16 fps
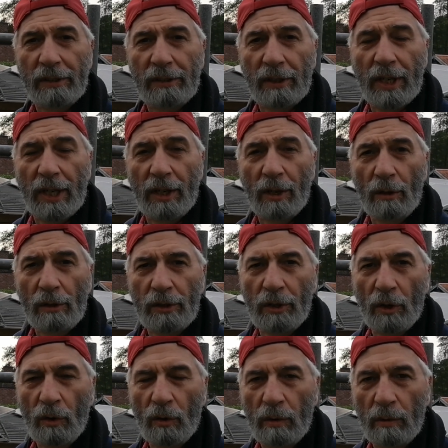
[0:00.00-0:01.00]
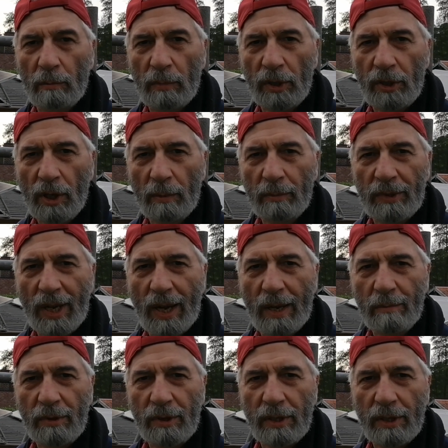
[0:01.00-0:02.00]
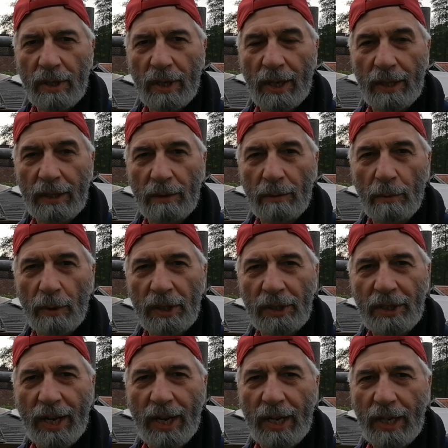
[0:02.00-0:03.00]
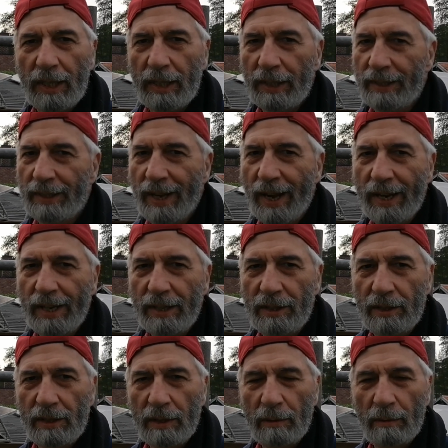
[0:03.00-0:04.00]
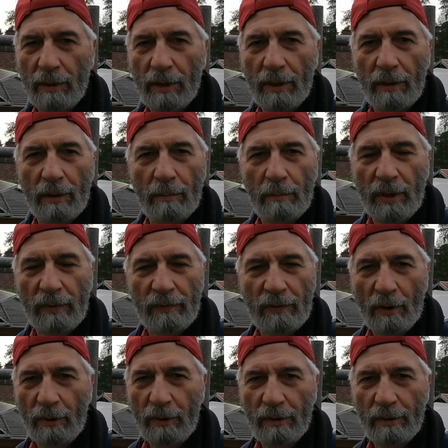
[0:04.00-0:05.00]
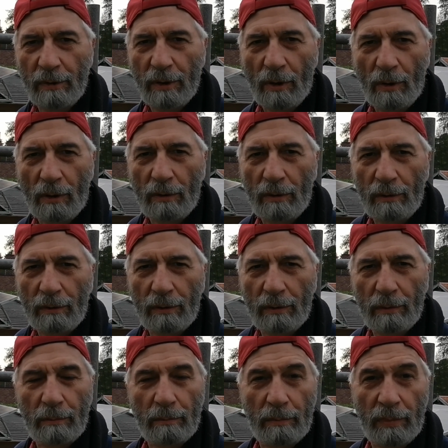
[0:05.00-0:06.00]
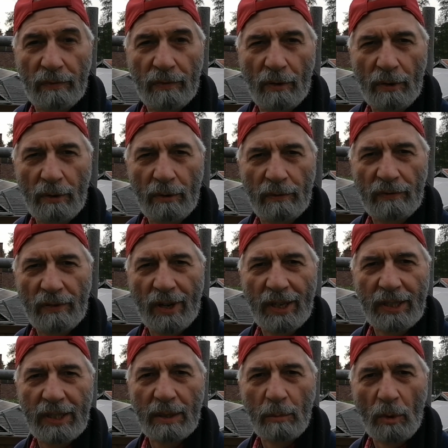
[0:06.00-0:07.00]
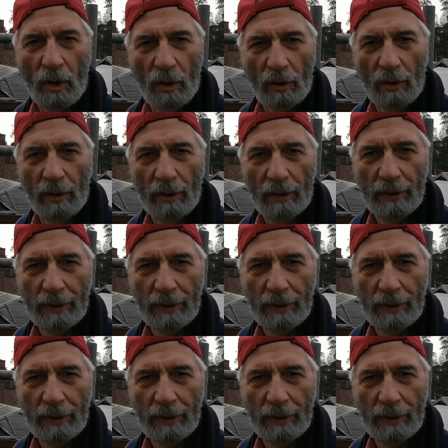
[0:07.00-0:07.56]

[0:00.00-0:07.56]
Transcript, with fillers: internet also, but sometimes it will take days before you find them all.